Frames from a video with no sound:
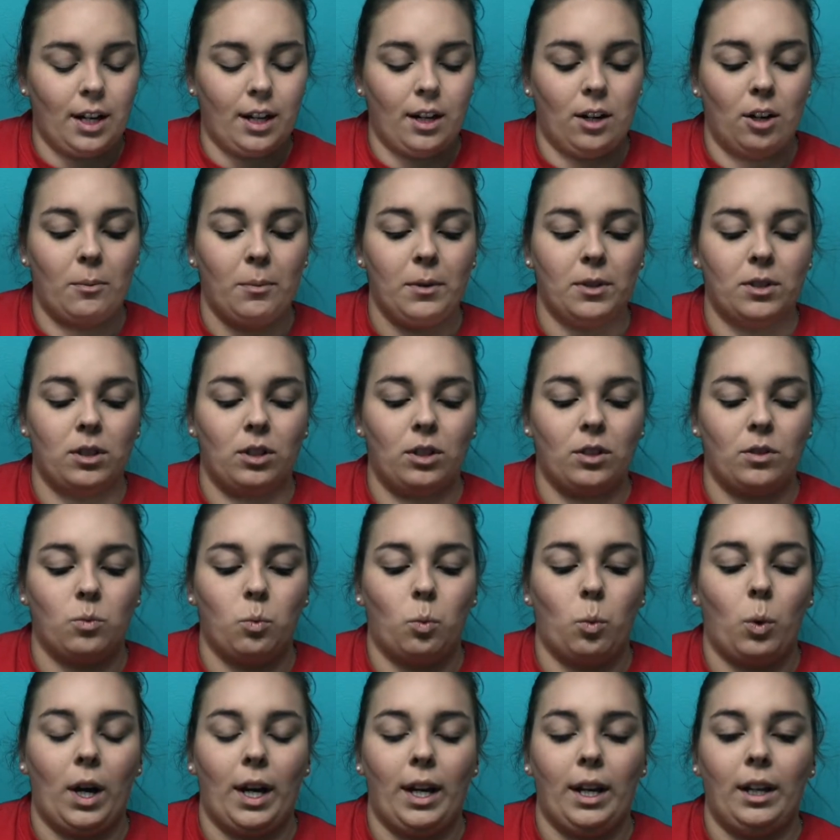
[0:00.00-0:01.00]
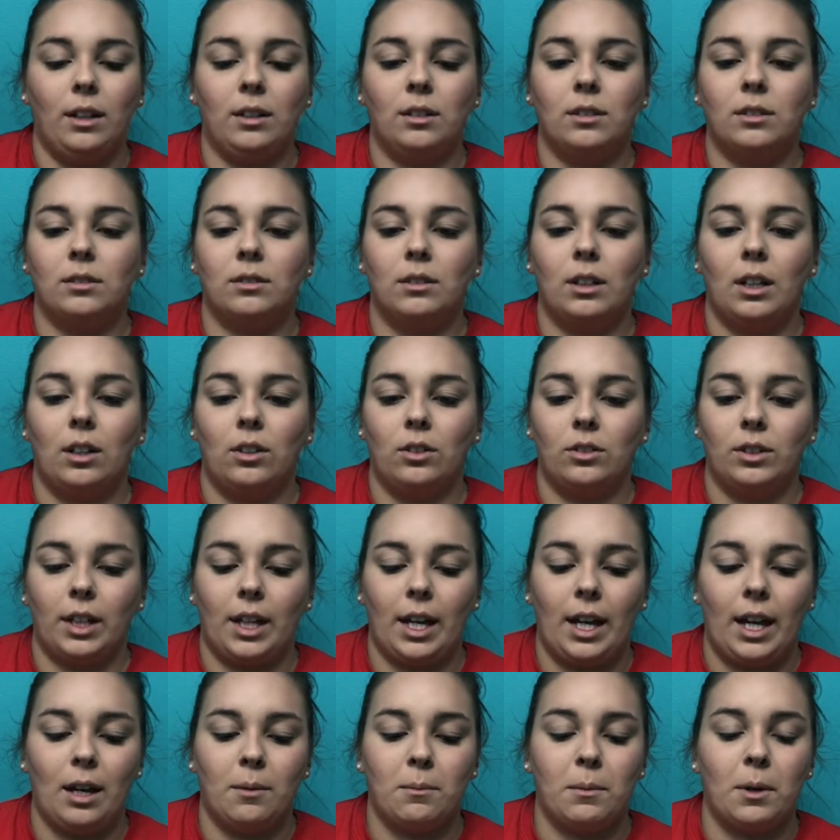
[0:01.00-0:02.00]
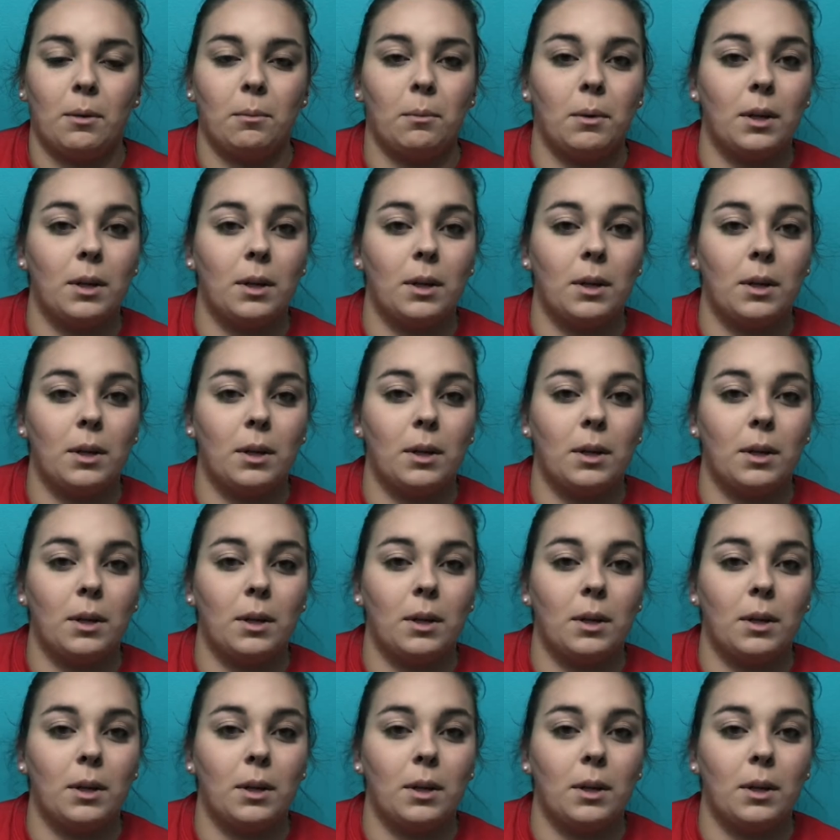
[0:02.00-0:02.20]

It almost looks white on the camera,